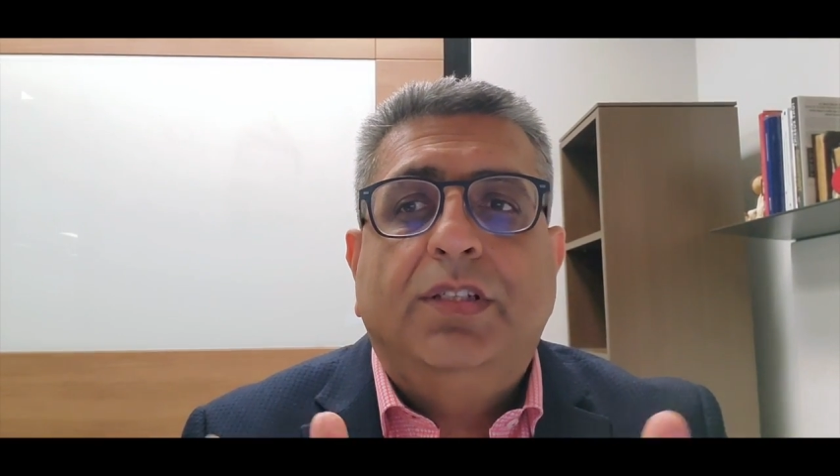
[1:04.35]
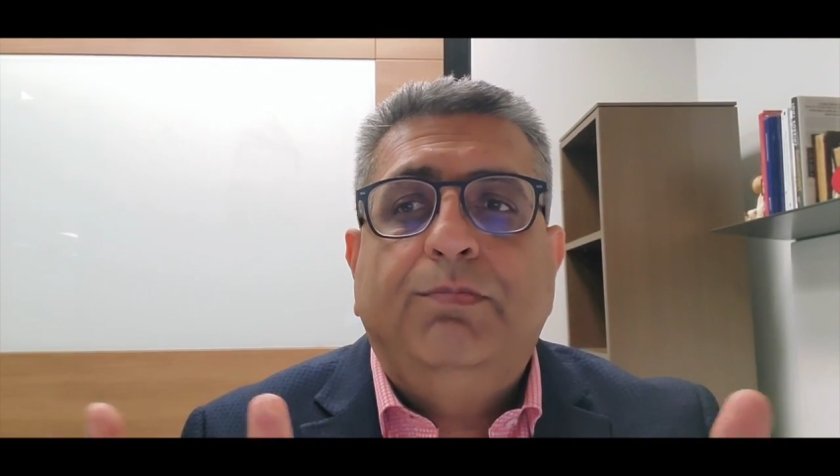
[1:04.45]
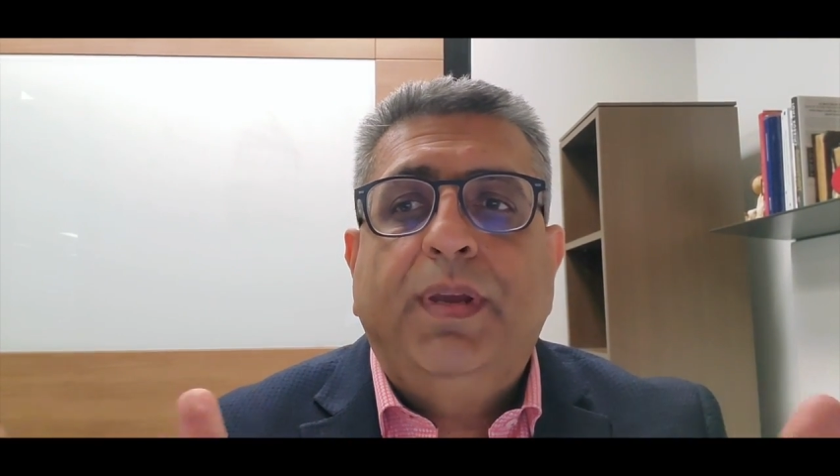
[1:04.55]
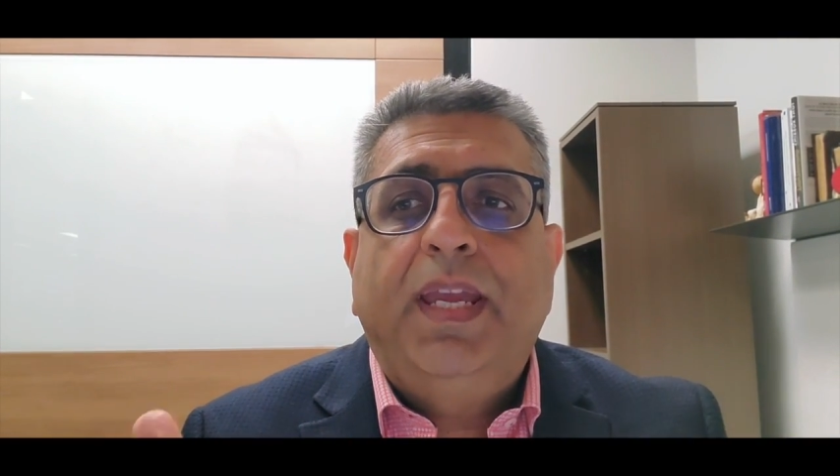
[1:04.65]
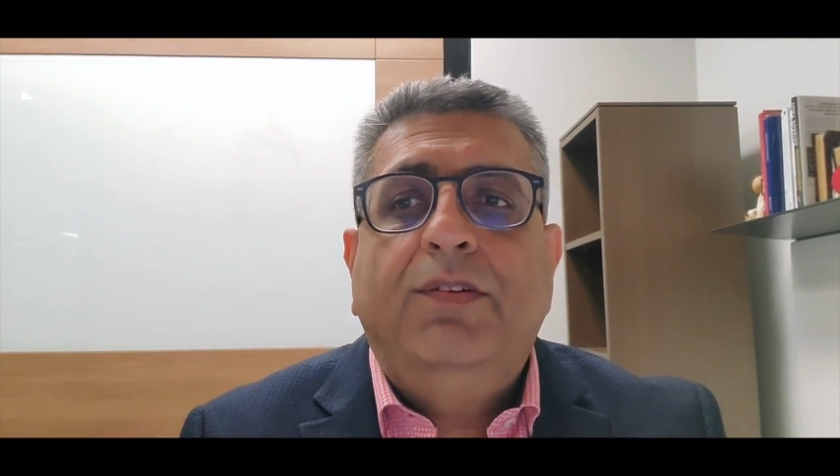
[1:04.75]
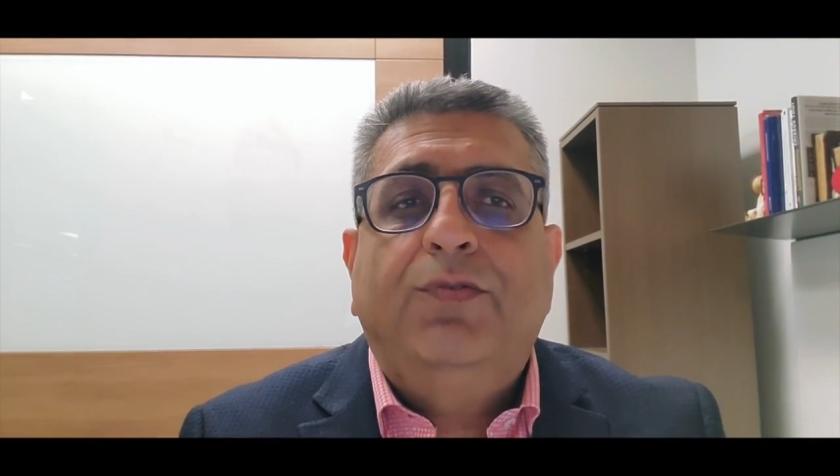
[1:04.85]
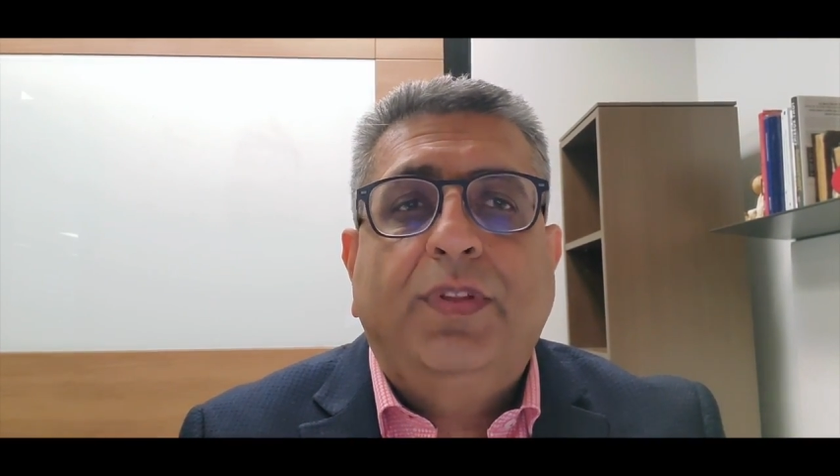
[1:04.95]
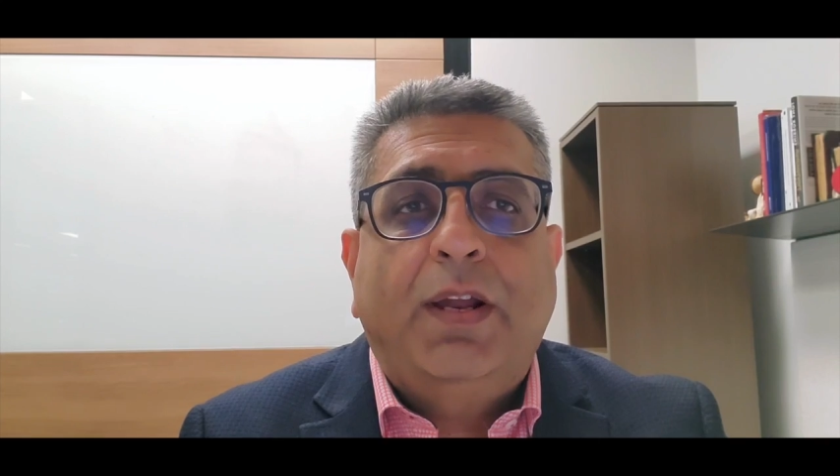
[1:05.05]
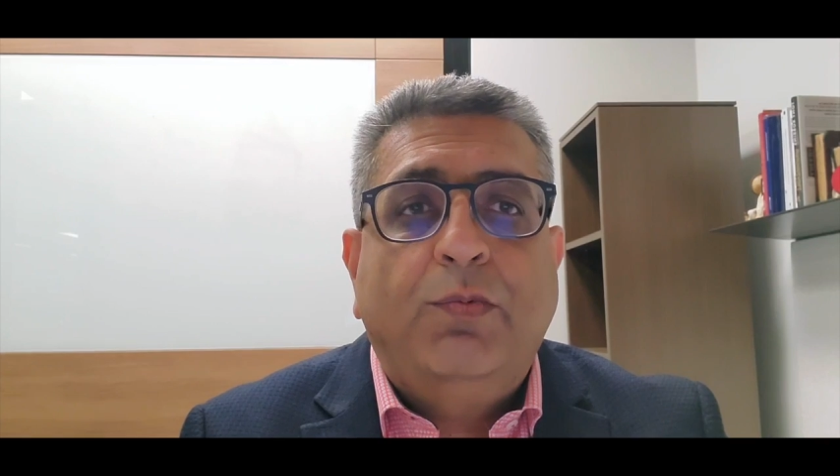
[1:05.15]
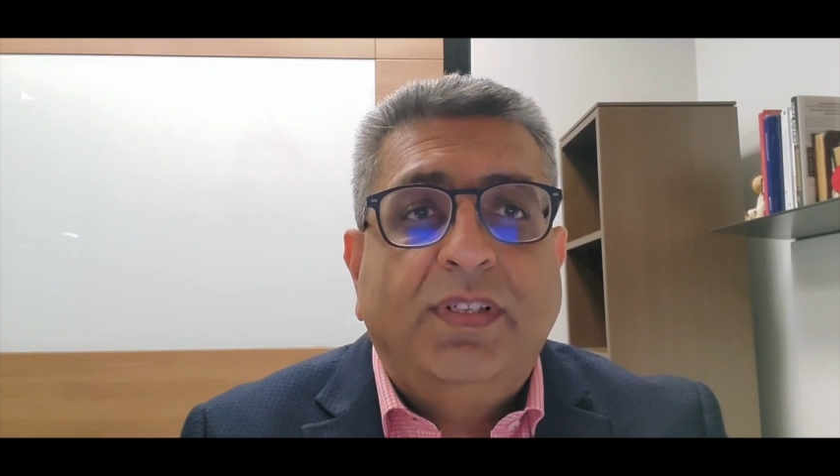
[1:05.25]
to pay for
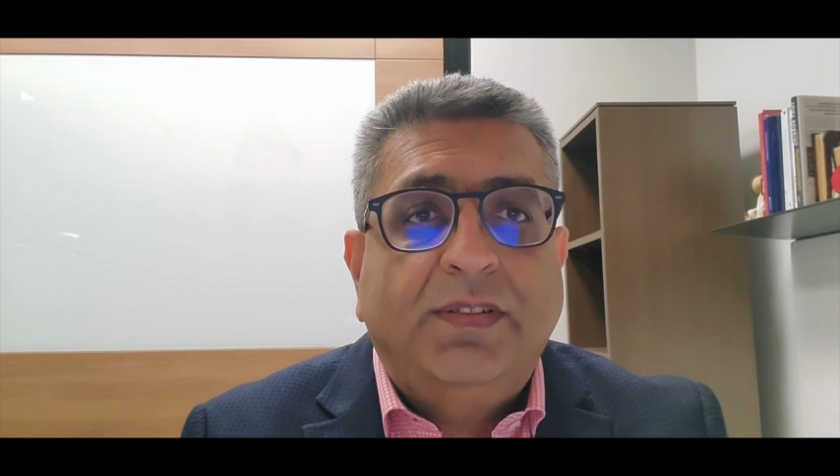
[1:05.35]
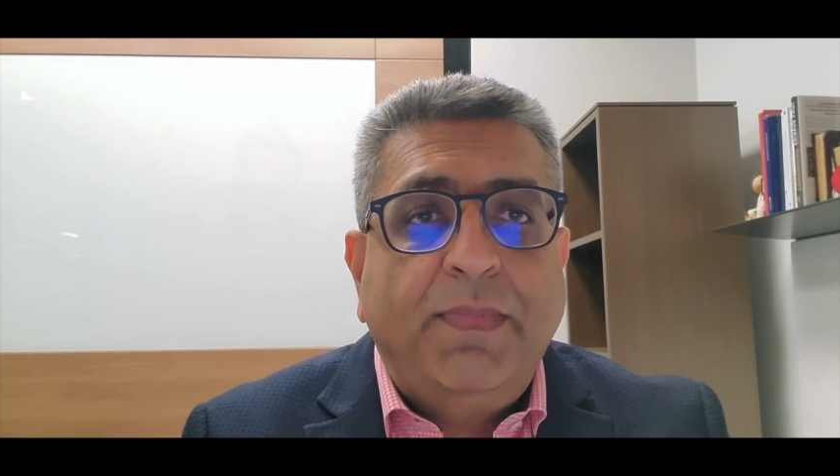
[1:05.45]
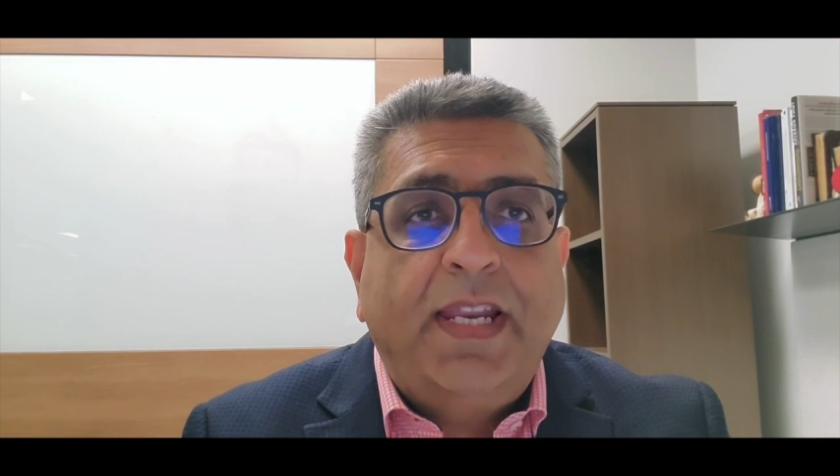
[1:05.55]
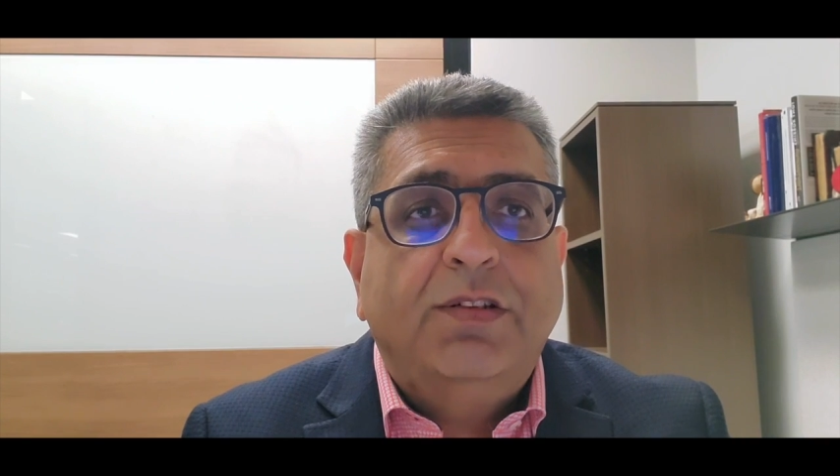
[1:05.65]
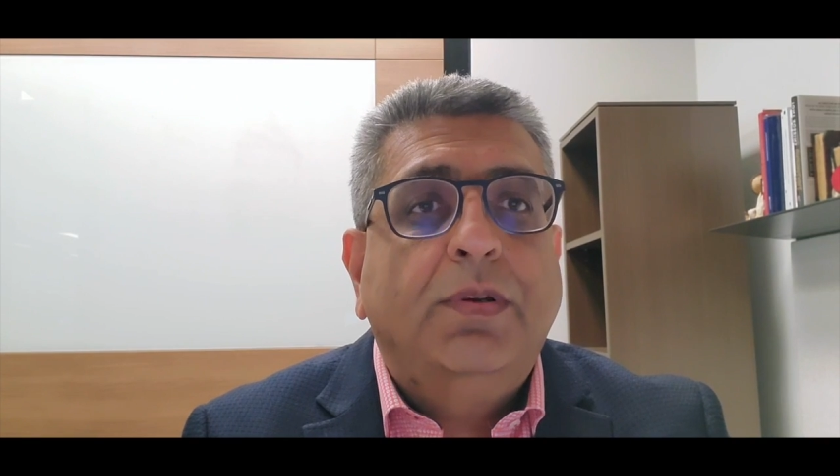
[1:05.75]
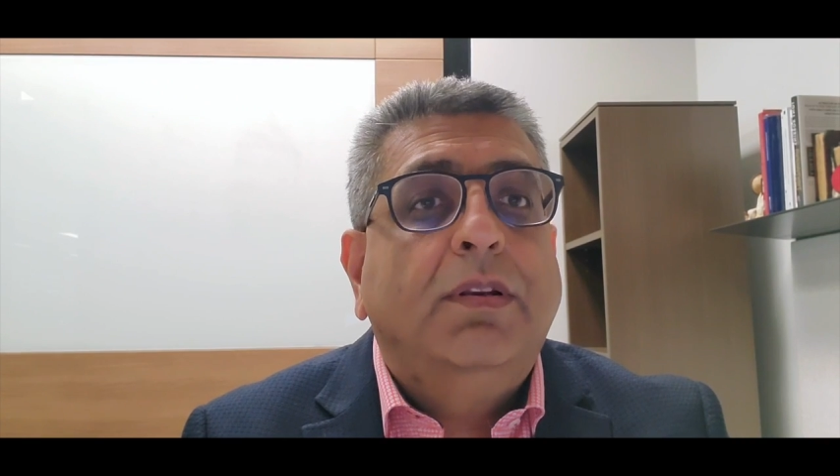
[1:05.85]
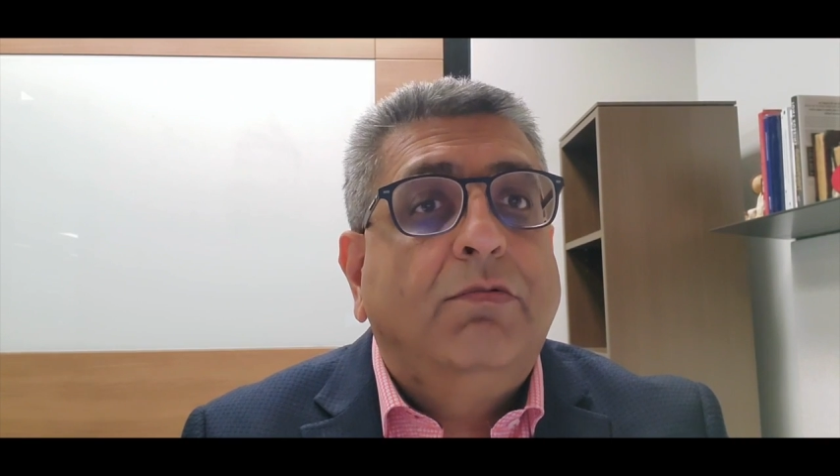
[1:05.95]
that risk management.